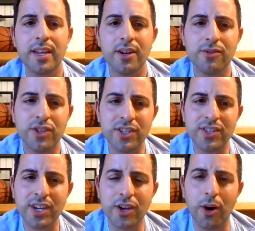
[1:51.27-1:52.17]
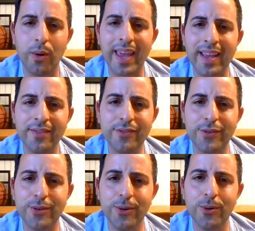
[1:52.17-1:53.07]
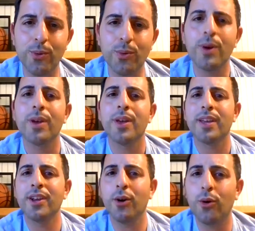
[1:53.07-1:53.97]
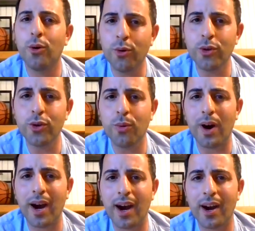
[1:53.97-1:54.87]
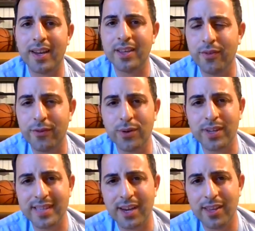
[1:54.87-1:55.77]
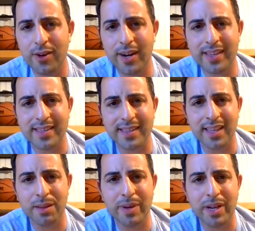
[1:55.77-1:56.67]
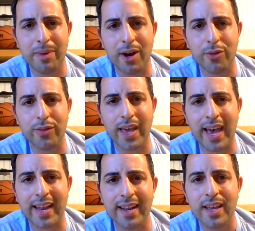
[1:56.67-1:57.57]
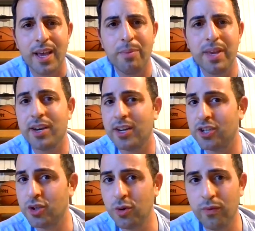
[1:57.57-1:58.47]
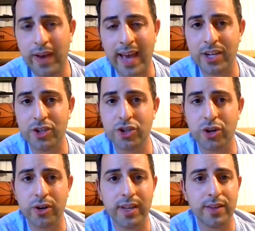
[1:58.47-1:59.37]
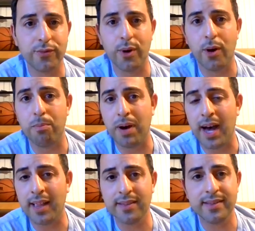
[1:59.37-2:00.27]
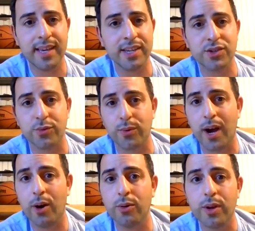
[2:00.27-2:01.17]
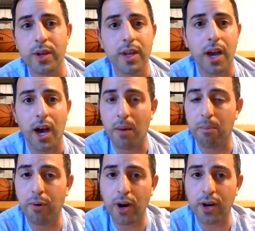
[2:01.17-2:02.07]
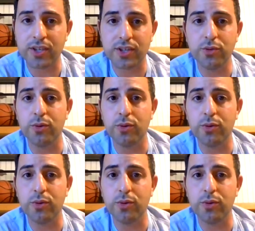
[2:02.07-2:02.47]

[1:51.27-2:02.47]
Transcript: you know, just to go into you know, who you are. And if you could tell the audience a little bit about that, because you've had a journey throughout politics, throughout uh, books.